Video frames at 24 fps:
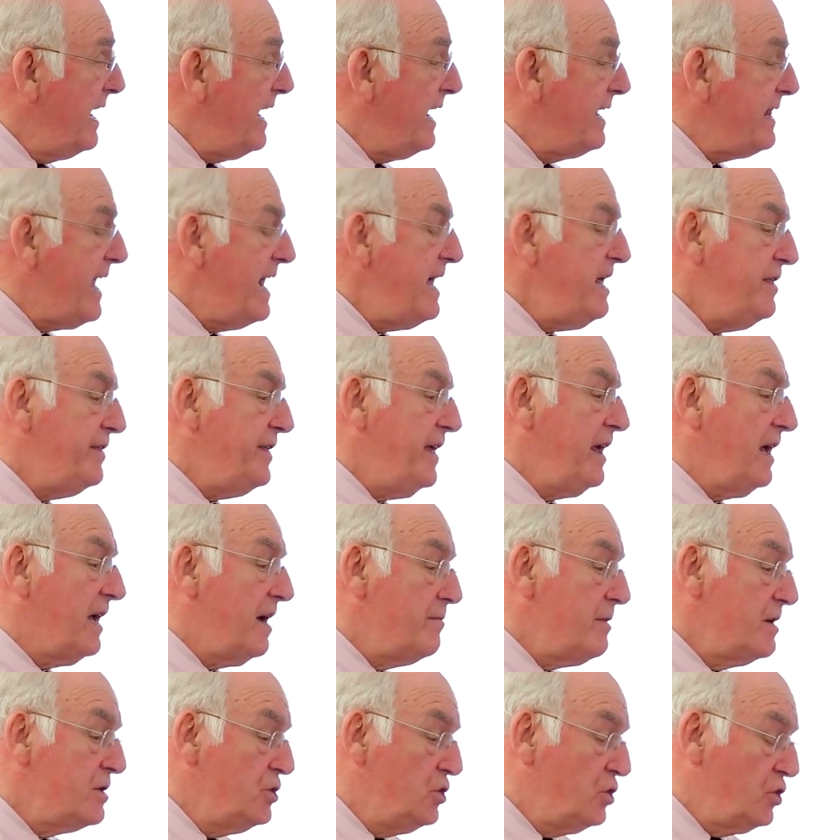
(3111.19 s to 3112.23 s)
And I think
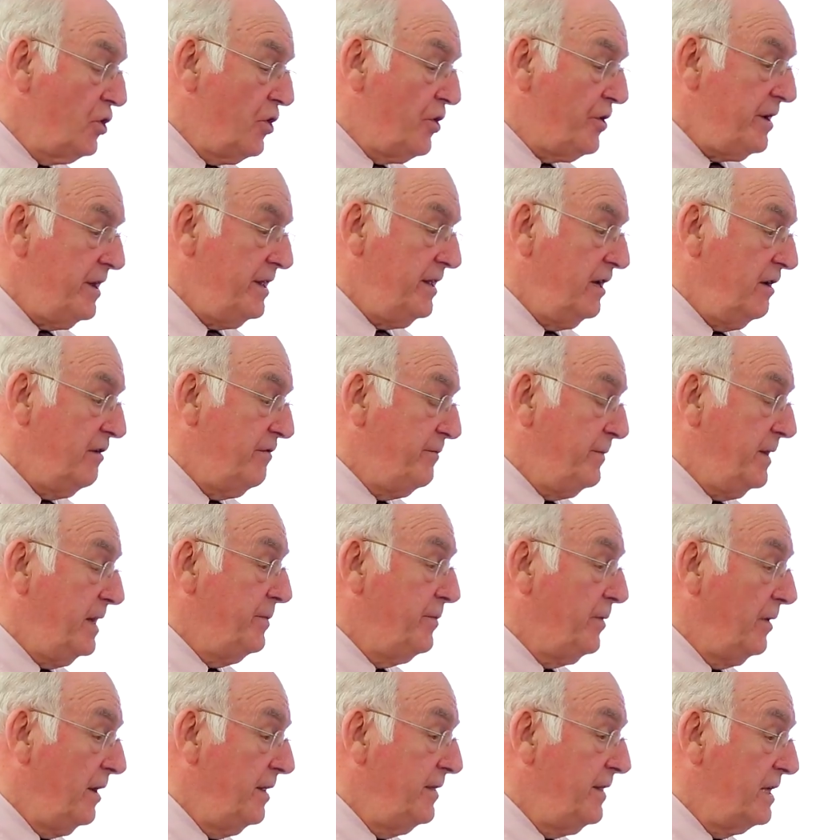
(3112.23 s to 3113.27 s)
a majority of
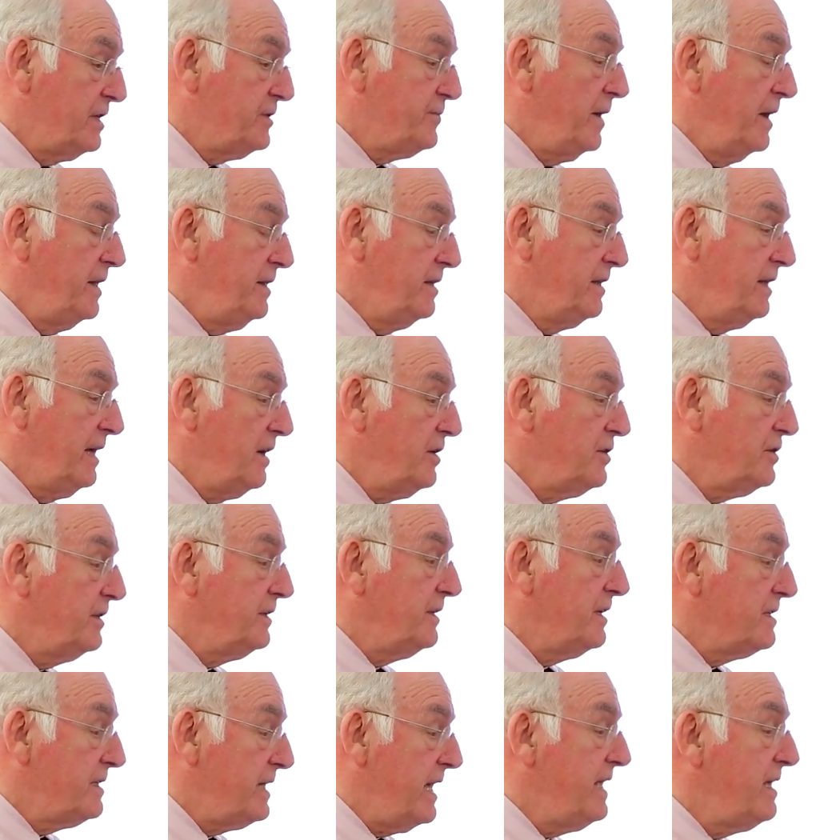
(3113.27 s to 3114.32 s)
people in this
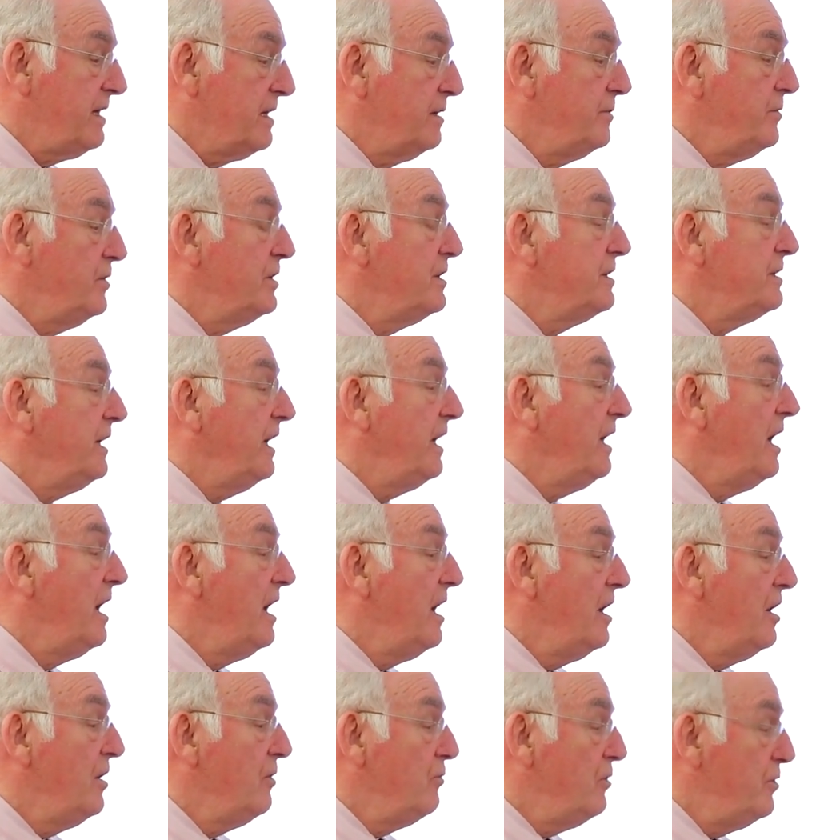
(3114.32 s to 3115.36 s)
intelligent design community
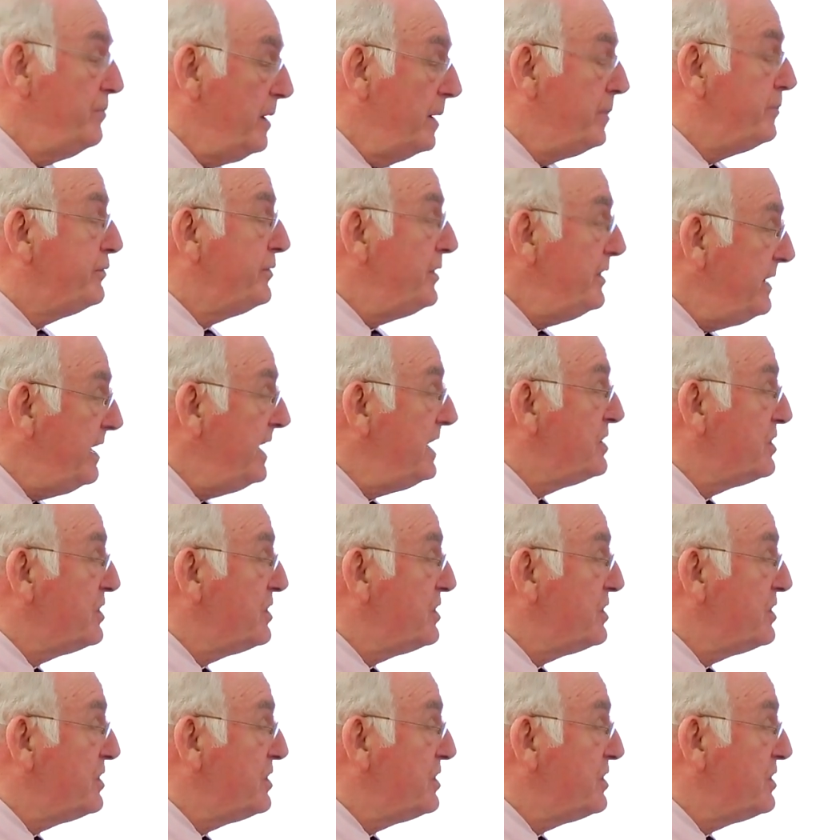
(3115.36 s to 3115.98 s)
would be pretty